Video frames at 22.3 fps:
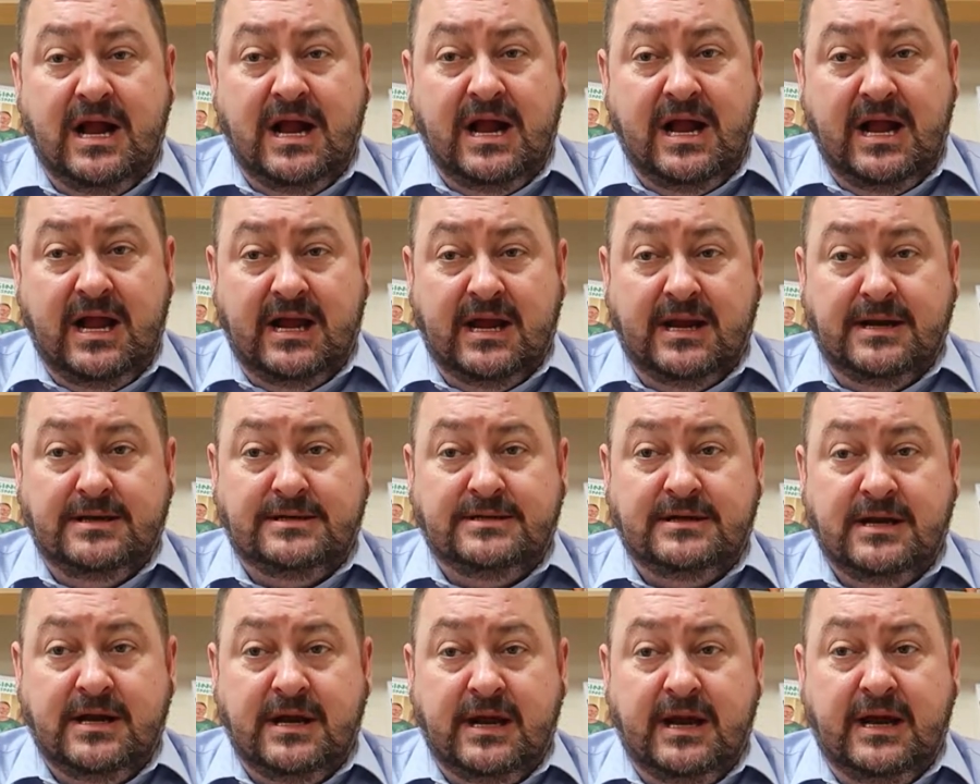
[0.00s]
and
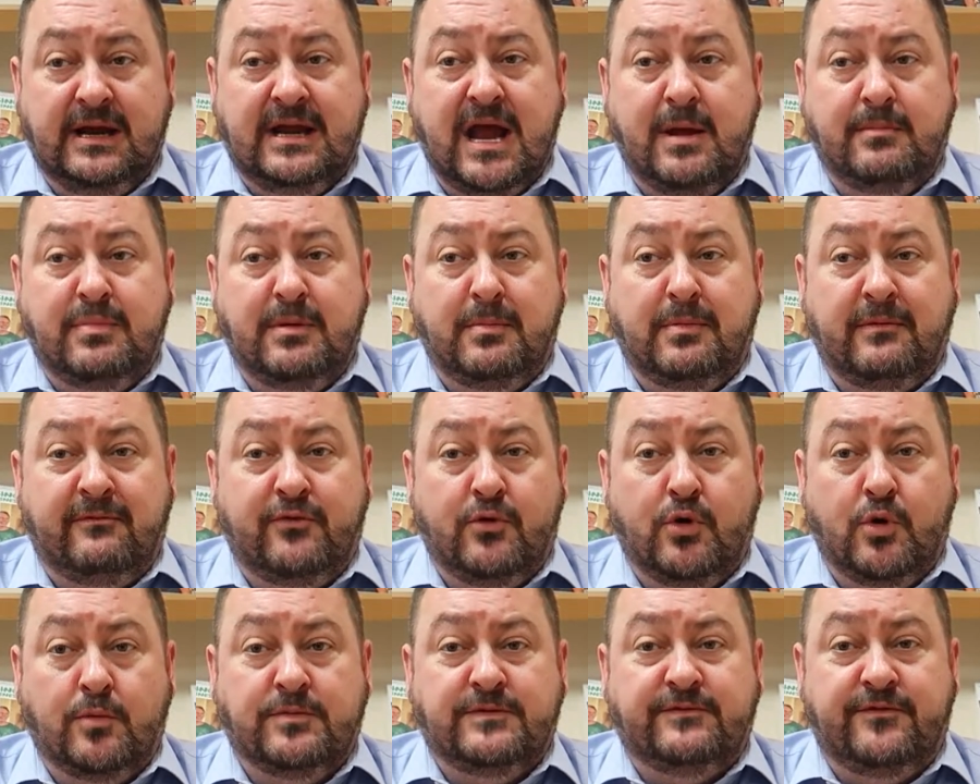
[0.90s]
it can be
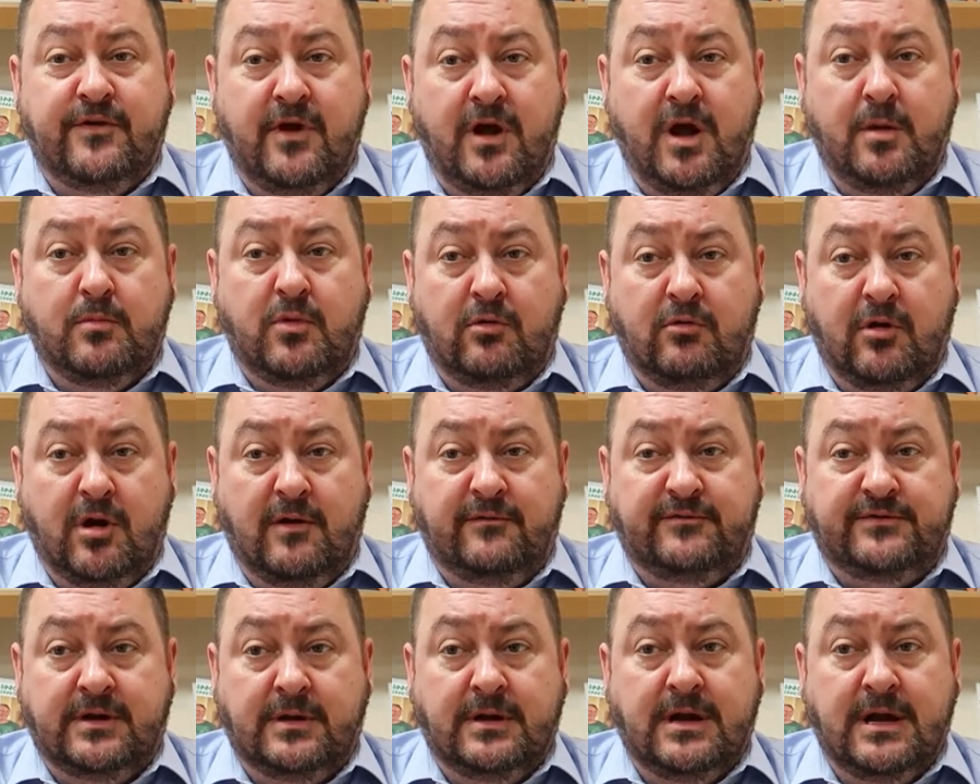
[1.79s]
performed far more
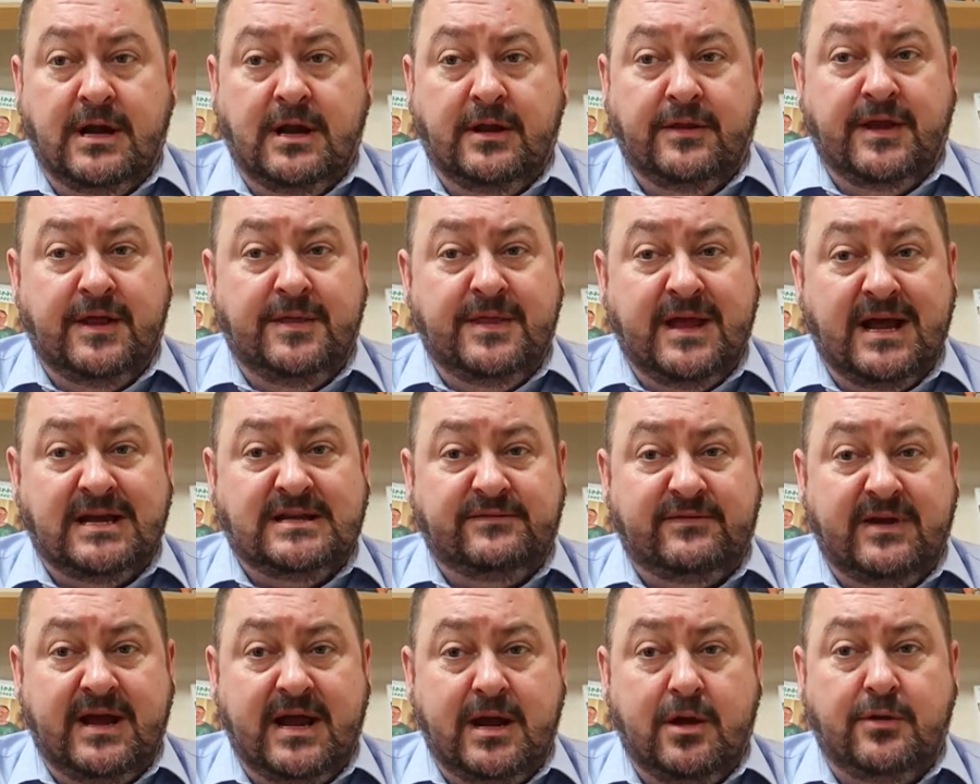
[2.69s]
often than that
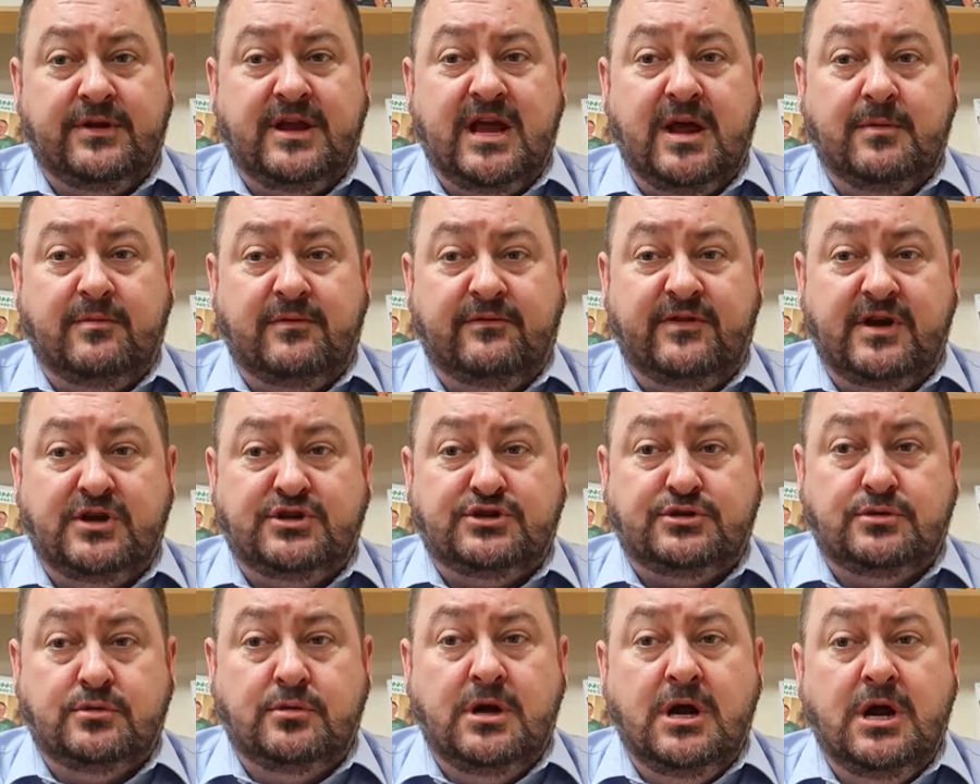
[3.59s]
of a healthcare
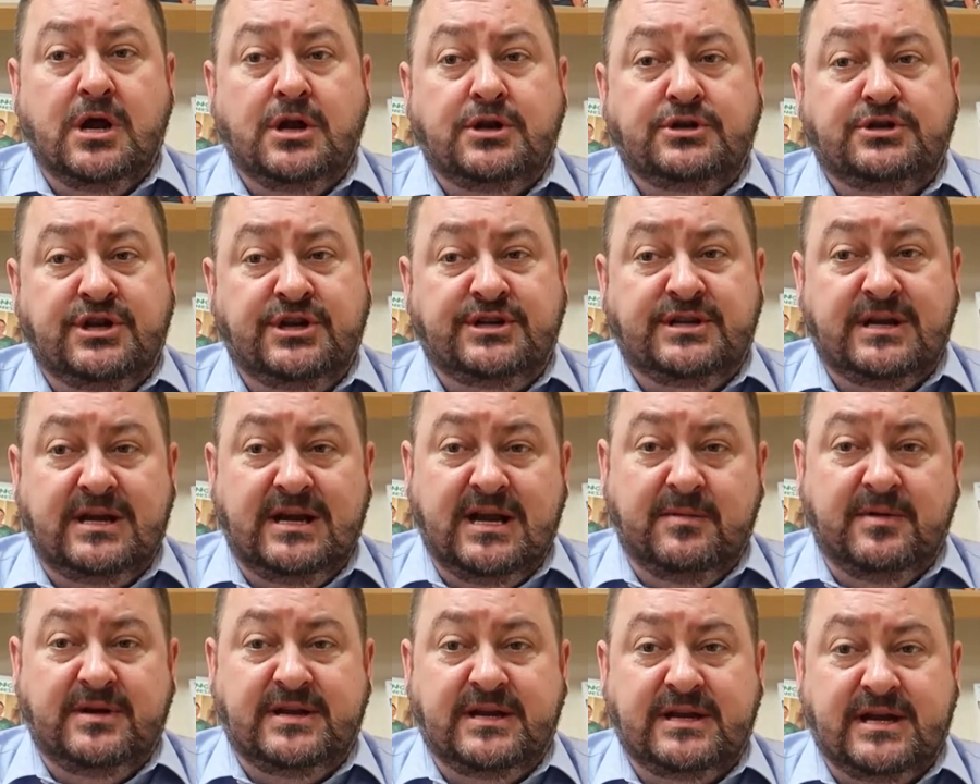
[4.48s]
professional due to
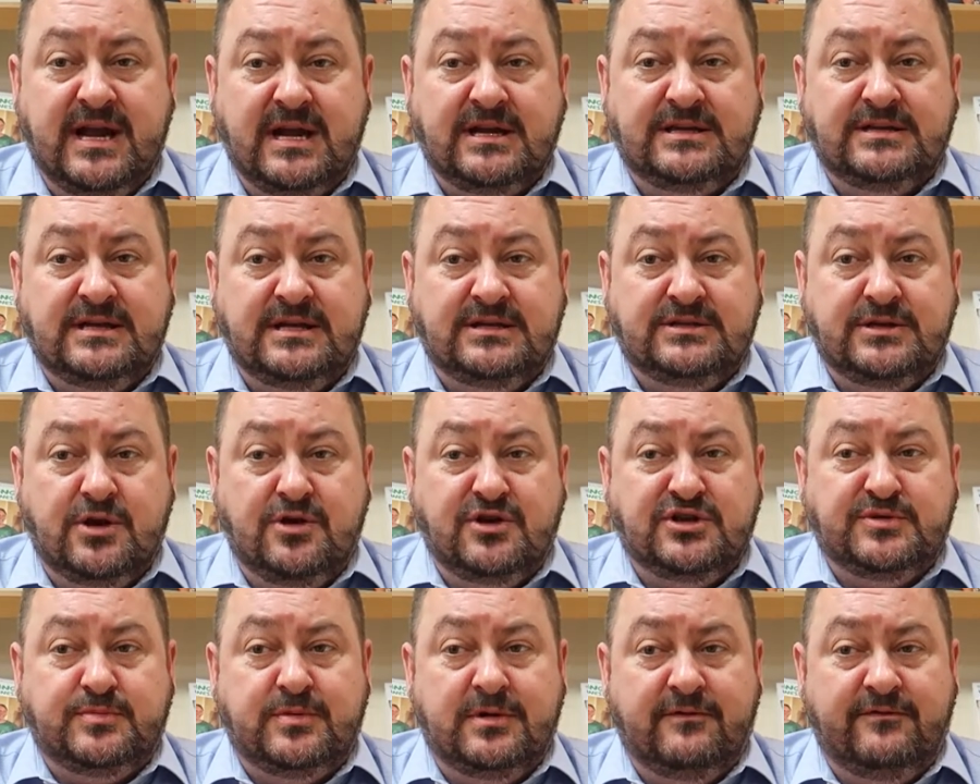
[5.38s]
limited access to
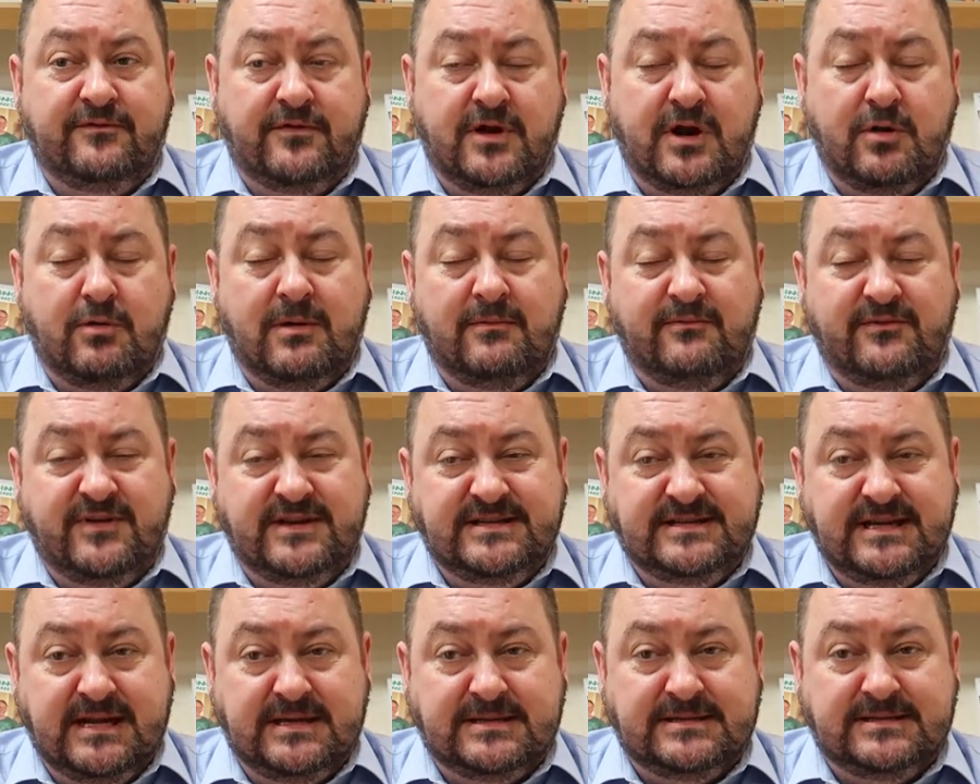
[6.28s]
hospital follow-up
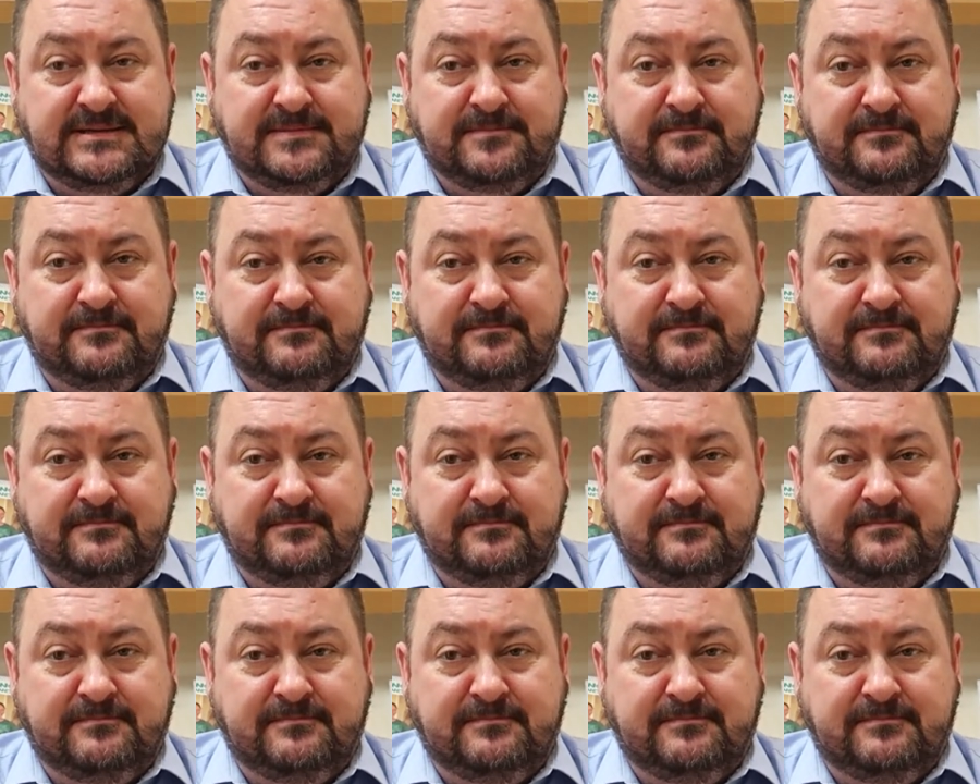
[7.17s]
visits.